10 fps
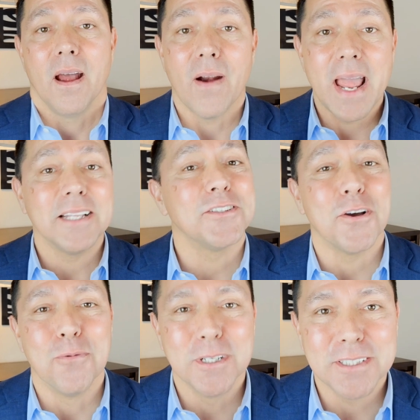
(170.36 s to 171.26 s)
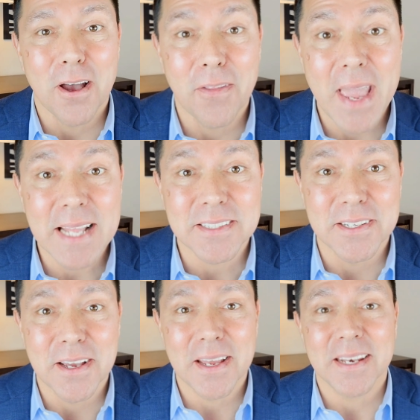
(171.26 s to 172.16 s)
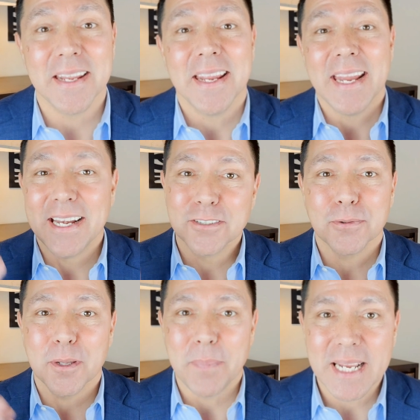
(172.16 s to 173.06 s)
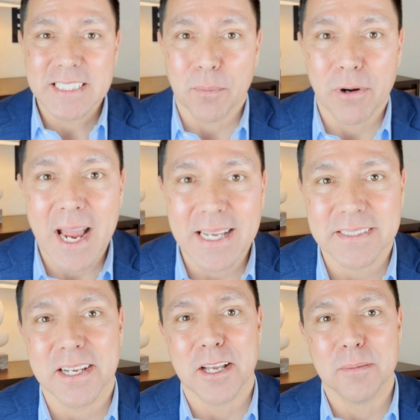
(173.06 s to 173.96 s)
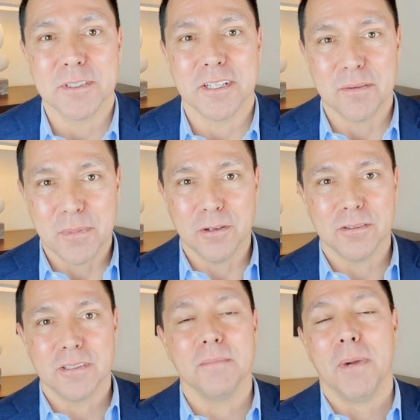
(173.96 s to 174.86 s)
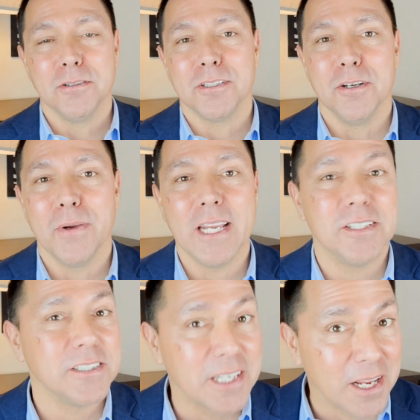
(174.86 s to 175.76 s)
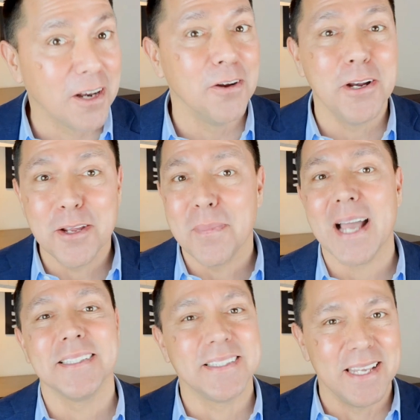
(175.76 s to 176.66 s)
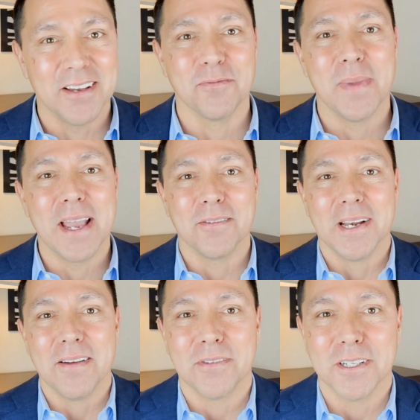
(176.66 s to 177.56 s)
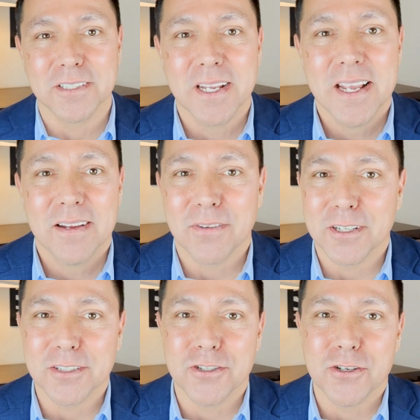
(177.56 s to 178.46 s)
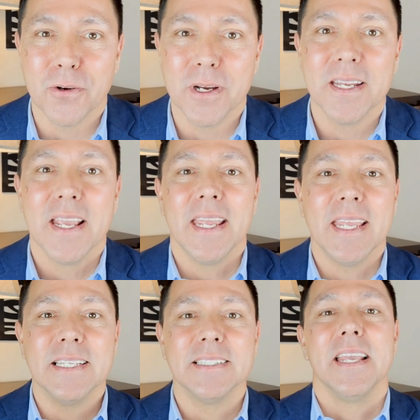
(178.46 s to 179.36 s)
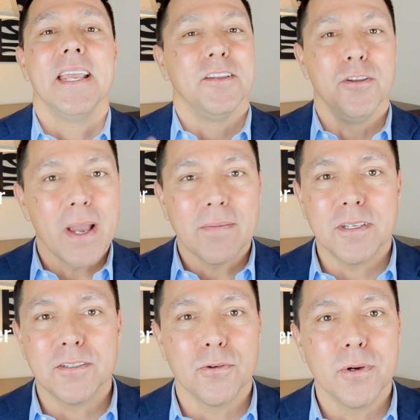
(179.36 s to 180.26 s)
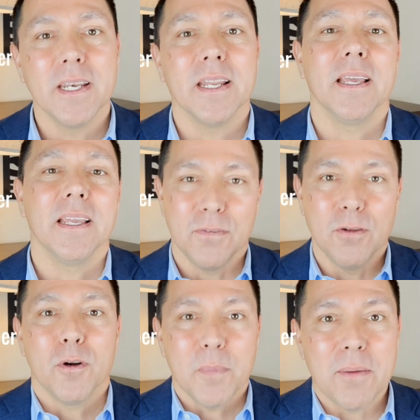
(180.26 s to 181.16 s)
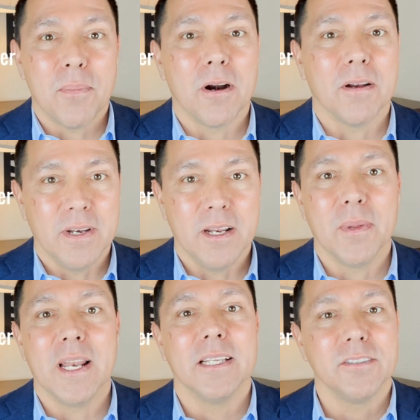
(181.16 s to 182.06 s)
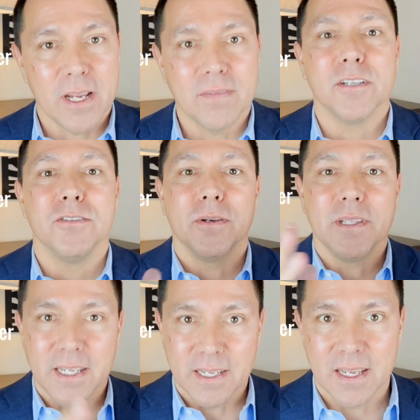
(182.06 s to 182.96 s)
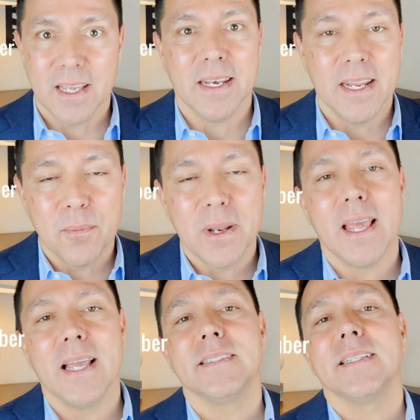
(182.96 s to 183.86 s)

All right, so once all that's done, here's where the big surprise comes to most new agents, including myself back when I first joined, is you have to join, if you want to be a part of an MLS, you have to join an MLS